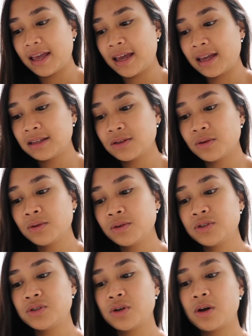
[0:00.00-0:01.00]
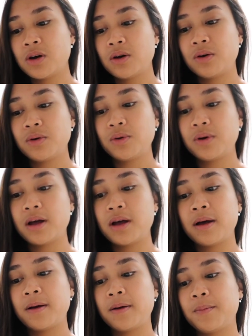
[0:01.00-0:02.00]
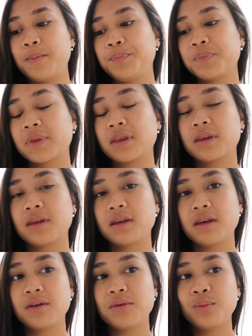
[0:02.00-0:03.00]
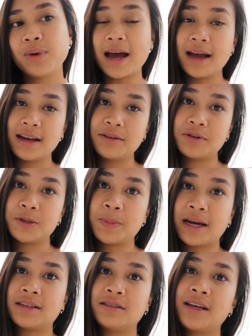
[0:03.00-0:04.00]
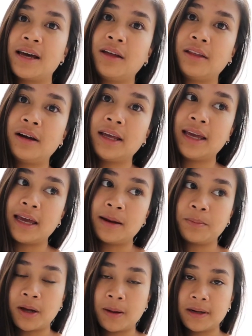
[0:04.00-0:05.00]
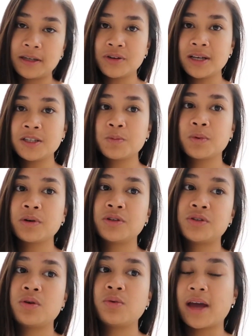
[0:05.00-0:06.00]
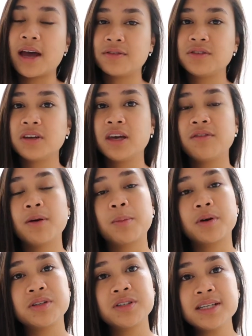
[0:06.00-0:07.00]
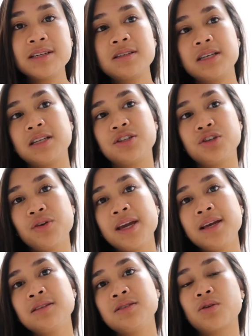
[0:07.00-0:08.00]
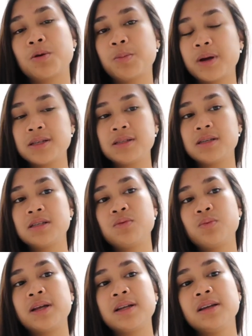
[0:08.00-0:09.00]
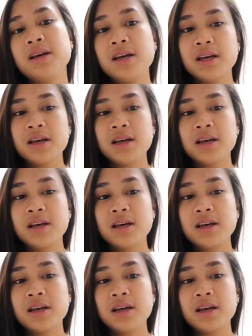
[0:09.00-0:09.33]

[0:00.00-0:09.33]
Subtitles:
And also we highly respect the elderly in public transport, so we have to give up our seats in trains or buses when